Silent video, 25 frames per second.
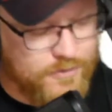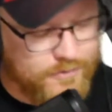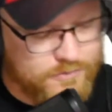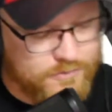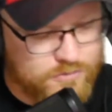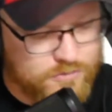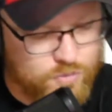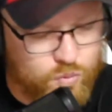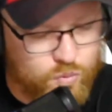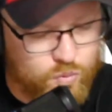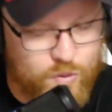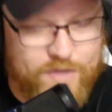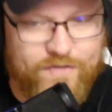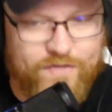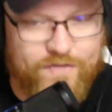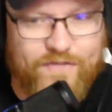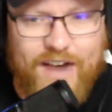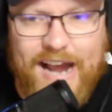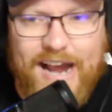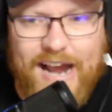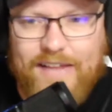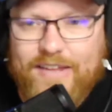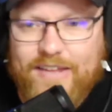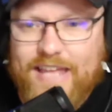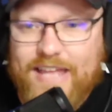We
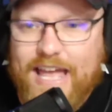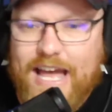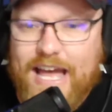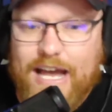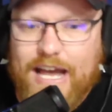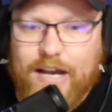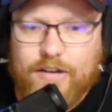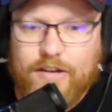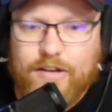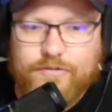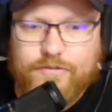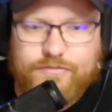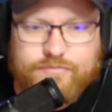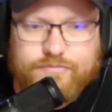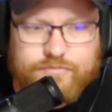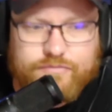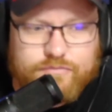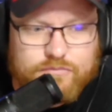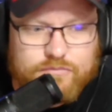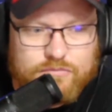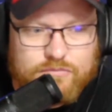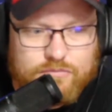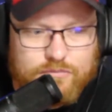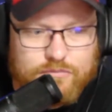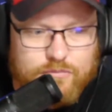finally have
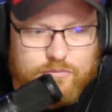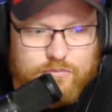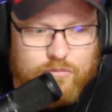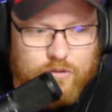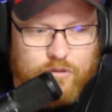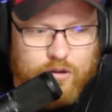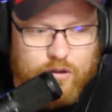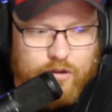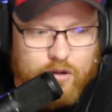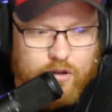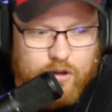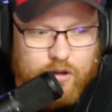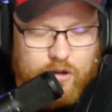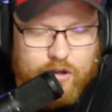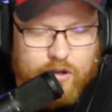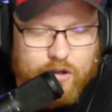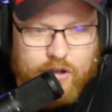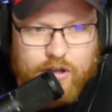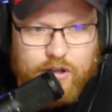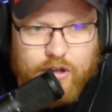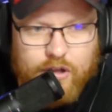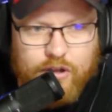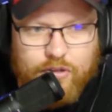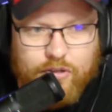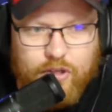
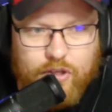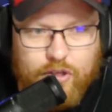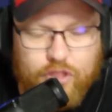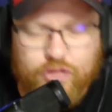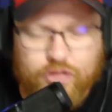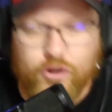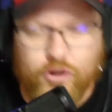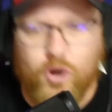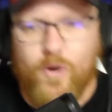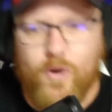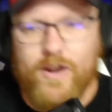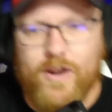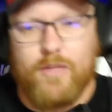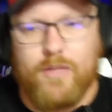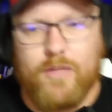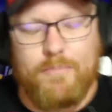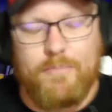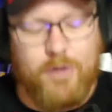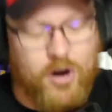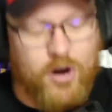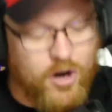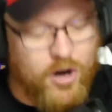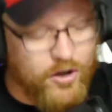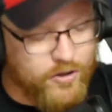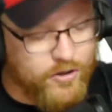the throwing of the
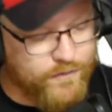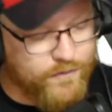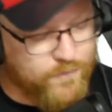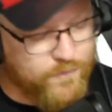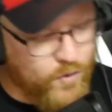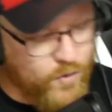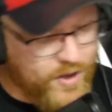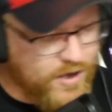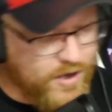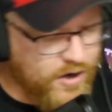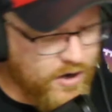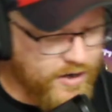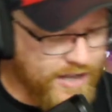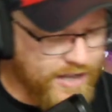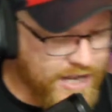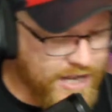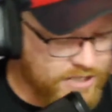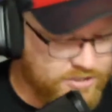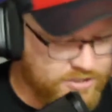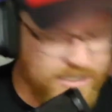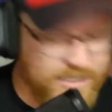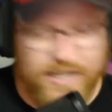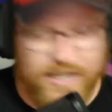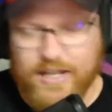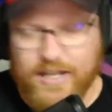ball, the 40-yard dash.
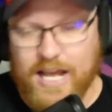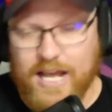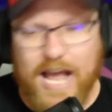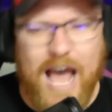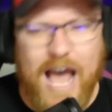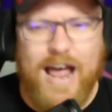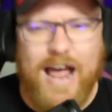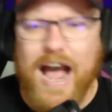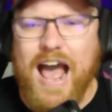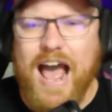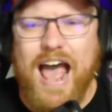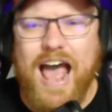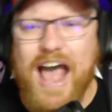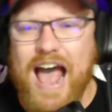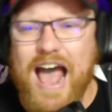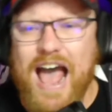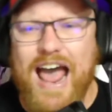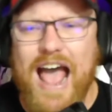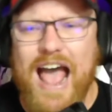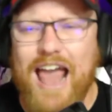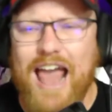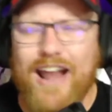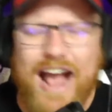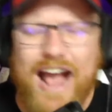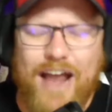
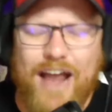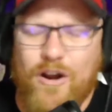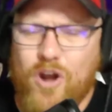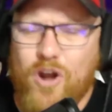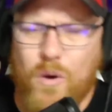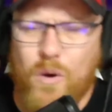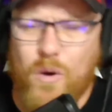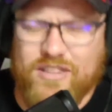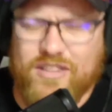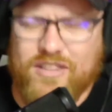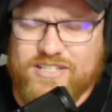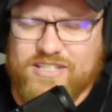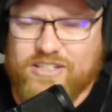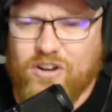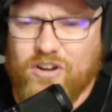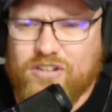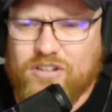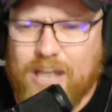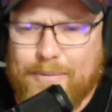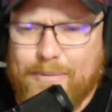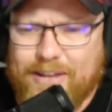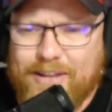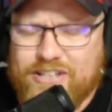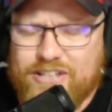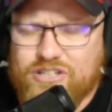I don't know what the skills
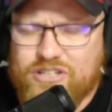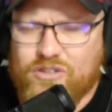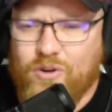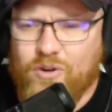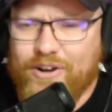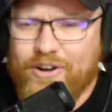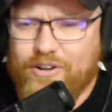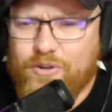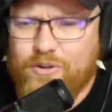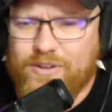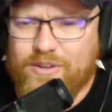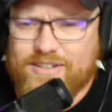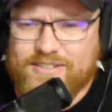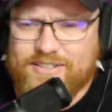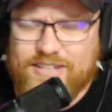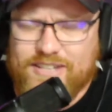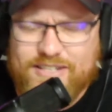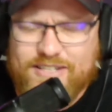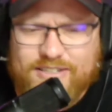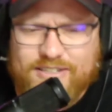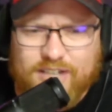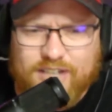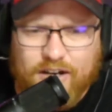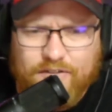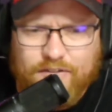competition is going to
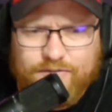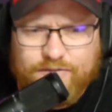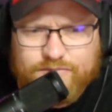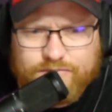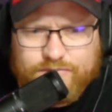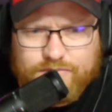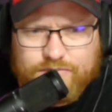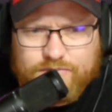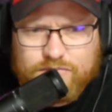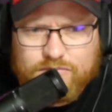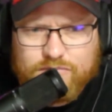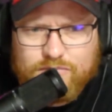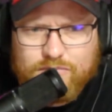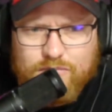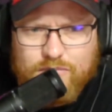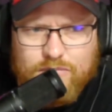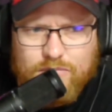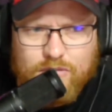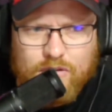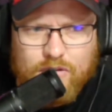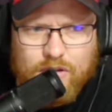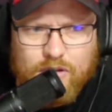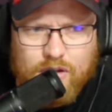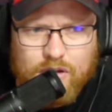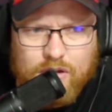consist of.
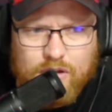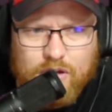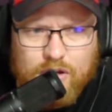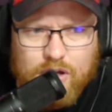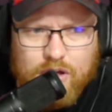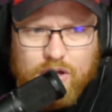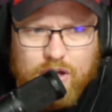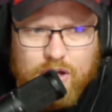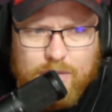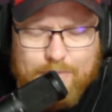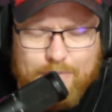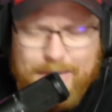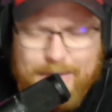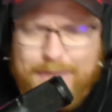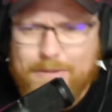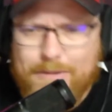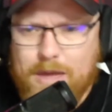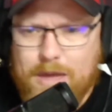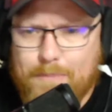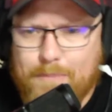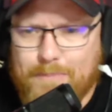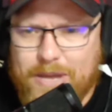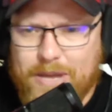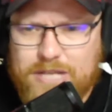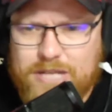Maybe a
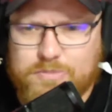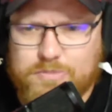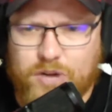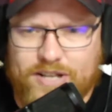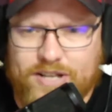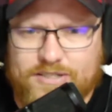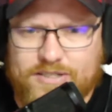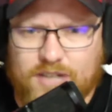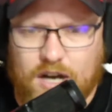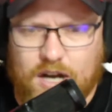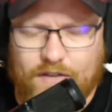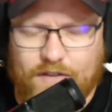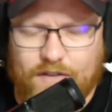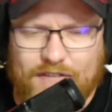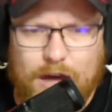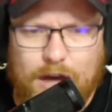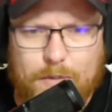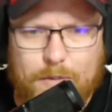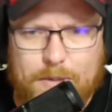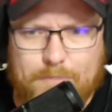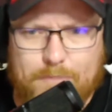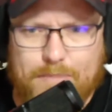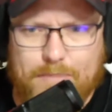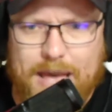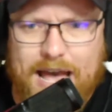bench press off. That would
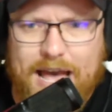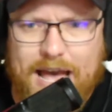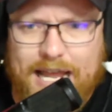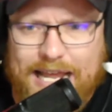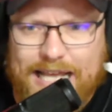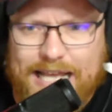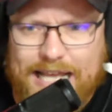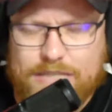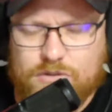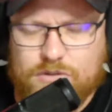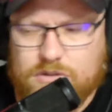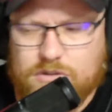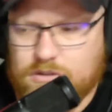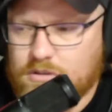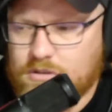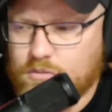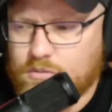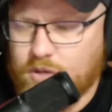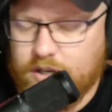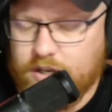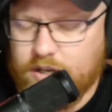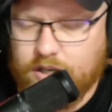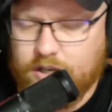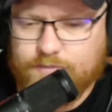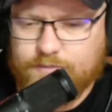be badass,
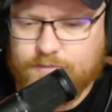wouldn't it?